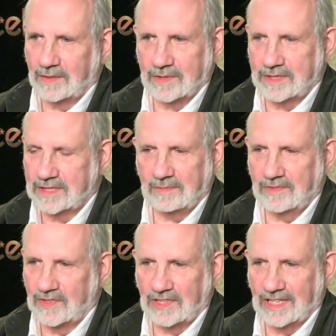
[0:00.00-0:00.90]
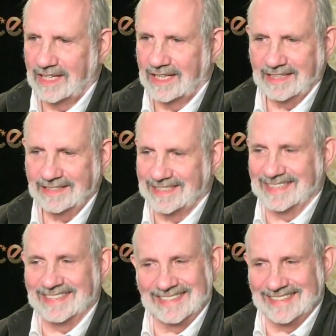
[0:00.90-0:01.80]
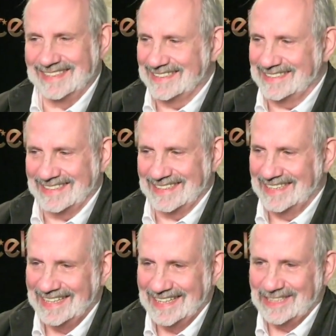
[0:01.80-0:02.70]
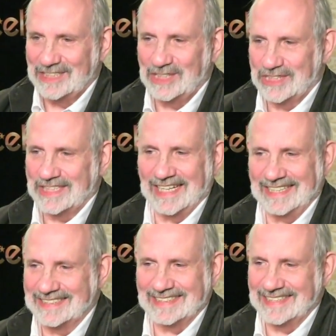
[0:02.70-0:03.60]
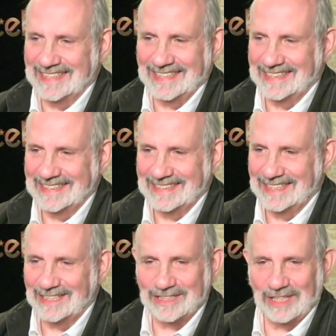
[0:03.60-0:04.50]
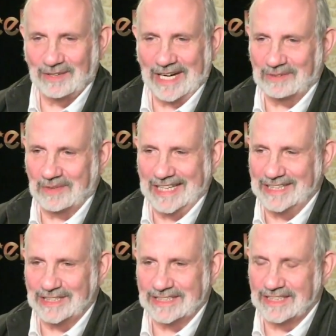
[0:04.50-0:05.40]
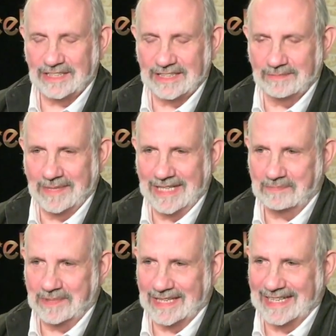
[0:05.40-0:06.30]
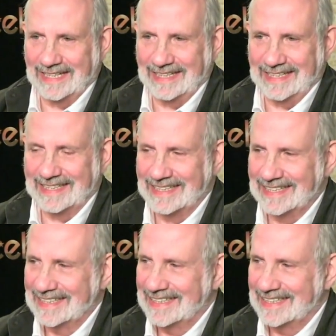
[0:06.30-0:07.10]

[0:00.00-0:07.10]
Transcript: with some of her lines that she says that are so outrageous, as she's manipulating